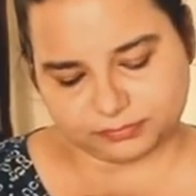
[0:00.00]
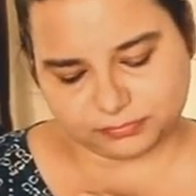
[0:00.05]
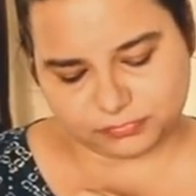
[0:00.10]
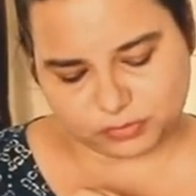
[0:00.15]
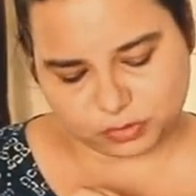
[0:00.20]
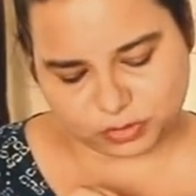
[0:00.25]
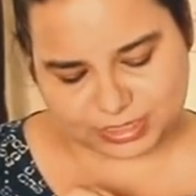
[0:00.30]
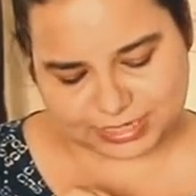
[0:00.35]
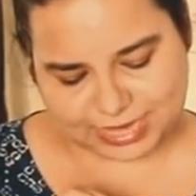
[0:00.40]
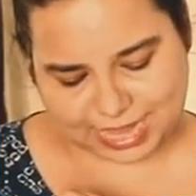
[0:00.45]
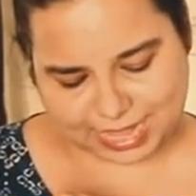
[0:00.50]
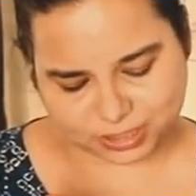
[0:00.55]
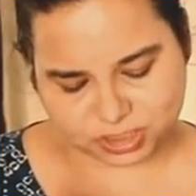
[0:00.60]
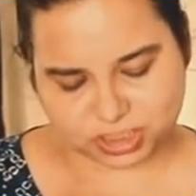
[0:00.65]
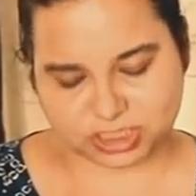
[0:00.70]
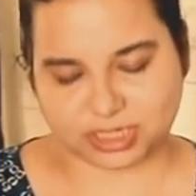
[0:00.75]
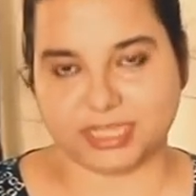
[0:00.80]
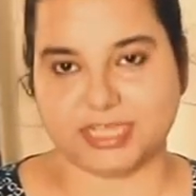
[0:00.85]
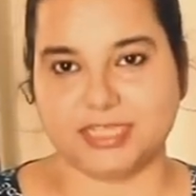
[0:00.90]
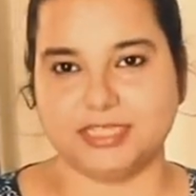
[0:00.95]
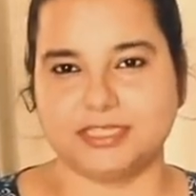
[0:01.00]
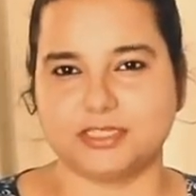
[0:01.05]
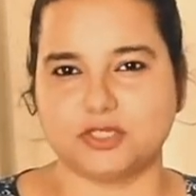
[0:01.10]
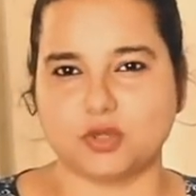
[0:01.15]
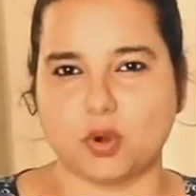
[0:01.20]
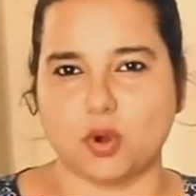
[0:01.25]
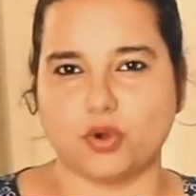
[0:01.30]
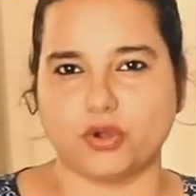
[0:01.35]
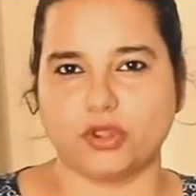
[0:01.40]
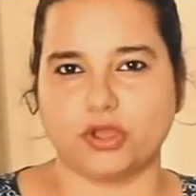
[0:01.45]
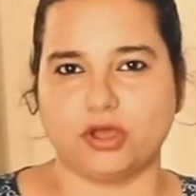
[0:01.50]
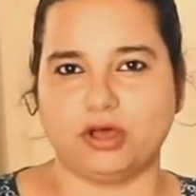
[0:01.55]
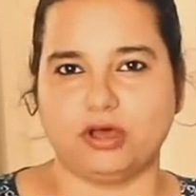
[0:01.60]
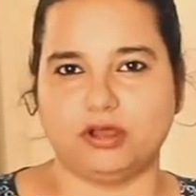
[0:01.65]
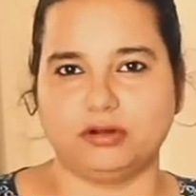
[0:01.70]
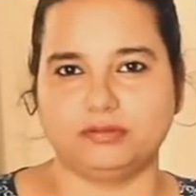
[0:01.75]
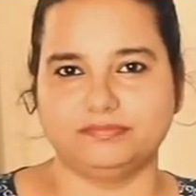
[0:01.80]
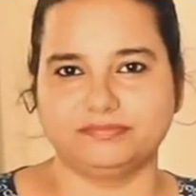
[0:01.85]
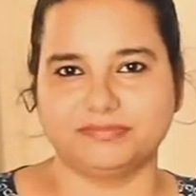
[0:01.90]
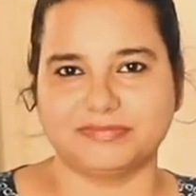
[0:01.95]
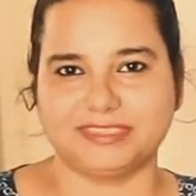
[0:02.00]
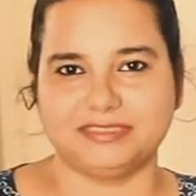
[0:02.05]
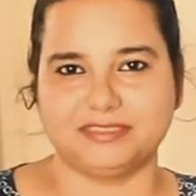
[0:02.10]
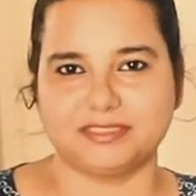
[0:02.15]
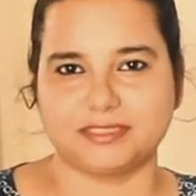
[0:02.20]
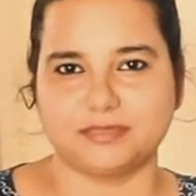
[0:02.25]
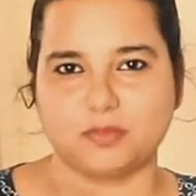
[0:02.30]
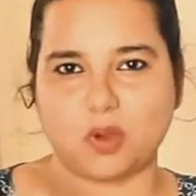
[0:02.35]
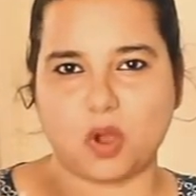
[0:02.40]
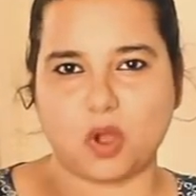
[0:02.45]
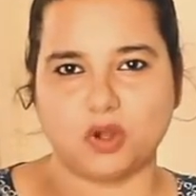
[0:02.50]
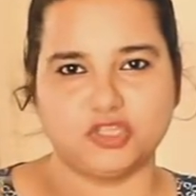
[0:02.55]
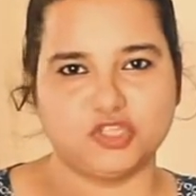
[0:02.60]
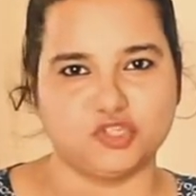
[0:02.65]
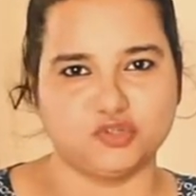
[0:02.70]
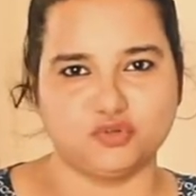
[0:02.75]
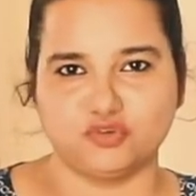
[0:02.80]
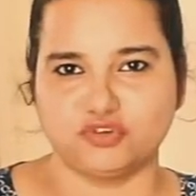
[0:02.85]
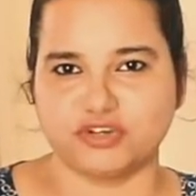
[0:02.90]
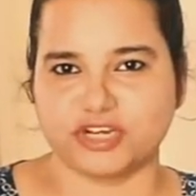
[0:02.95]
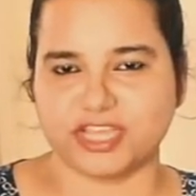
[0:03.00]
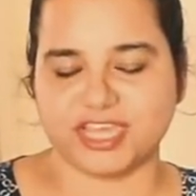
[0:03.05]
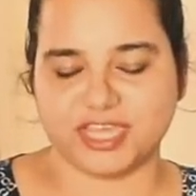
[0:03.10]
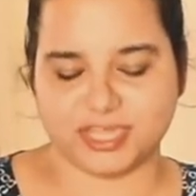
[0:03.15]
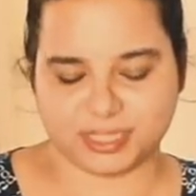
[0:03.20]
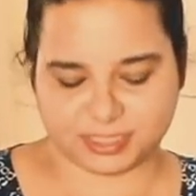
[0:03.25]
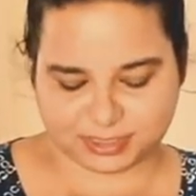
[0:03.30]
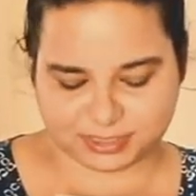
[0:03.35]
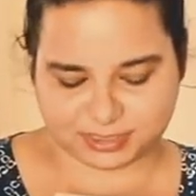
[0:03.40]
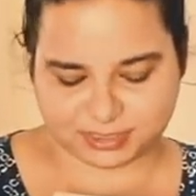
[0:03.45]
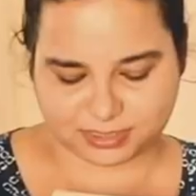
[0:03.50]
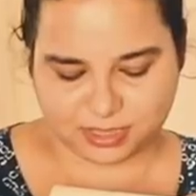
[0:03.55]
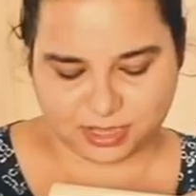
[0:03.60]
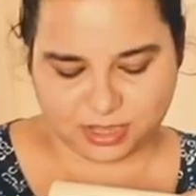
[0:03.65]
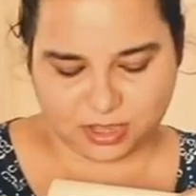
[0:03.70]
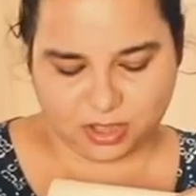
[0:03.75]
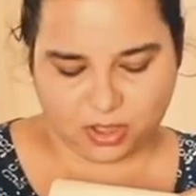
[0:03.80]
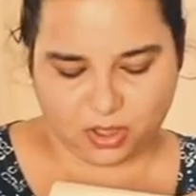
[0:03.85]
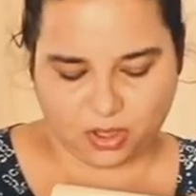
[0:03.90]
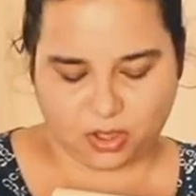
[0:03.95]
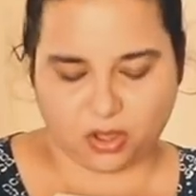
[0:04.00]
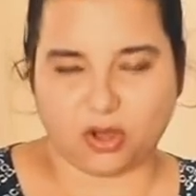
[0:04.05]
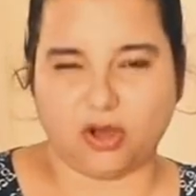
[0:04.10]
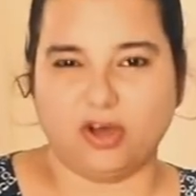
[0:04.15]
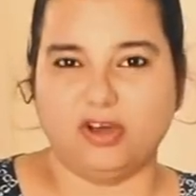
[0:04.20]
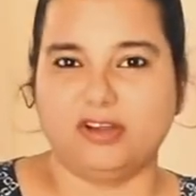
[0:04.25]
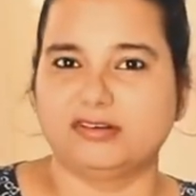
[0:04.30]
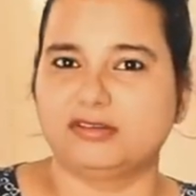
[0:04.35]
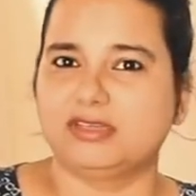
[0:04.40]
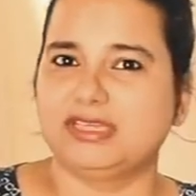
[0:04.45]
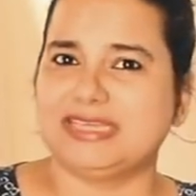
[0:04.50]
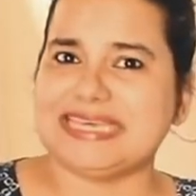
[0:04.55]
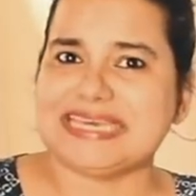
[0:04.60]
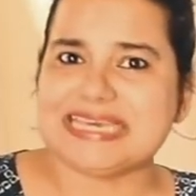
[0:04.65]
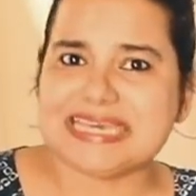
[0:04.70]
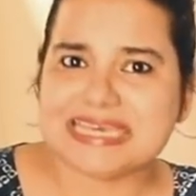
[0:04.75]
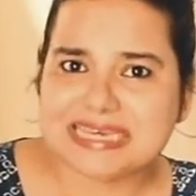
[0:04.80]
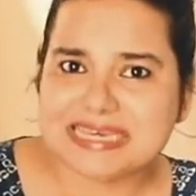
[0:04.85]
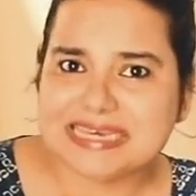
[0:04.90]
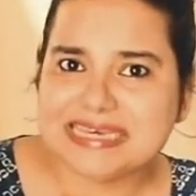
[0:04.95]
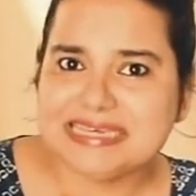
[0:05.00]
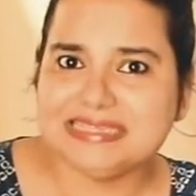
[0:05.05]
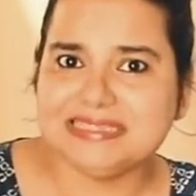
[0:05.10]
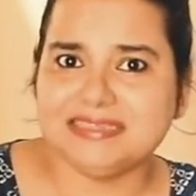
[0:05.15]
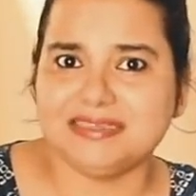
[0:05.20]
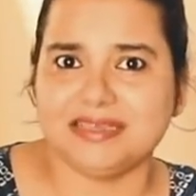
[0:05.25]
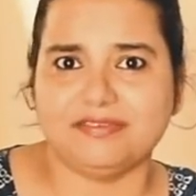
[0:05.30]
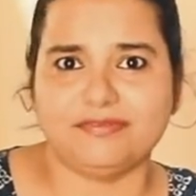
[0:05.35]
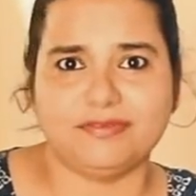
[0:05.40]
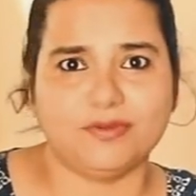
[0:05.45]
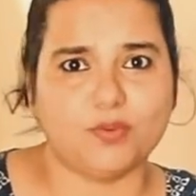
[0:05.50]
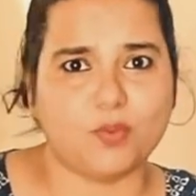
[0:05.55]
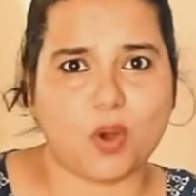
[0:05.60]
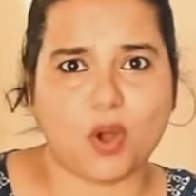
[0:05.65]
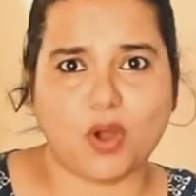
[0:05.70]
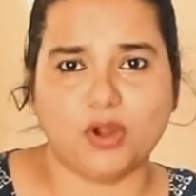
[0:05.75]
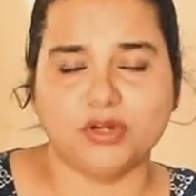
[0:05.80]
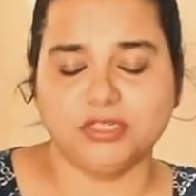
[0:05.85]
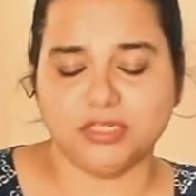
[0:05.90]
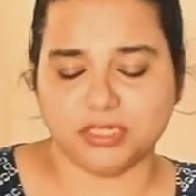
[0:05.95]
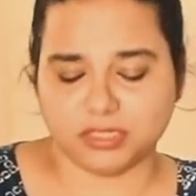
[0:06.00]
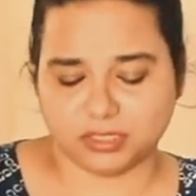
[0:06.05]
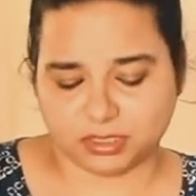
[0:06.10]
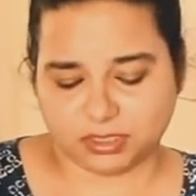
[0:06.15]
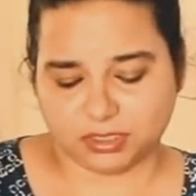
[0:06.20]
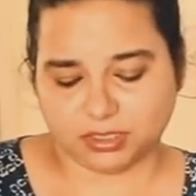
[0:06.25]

you can actually store your small jewelries or keys if you want.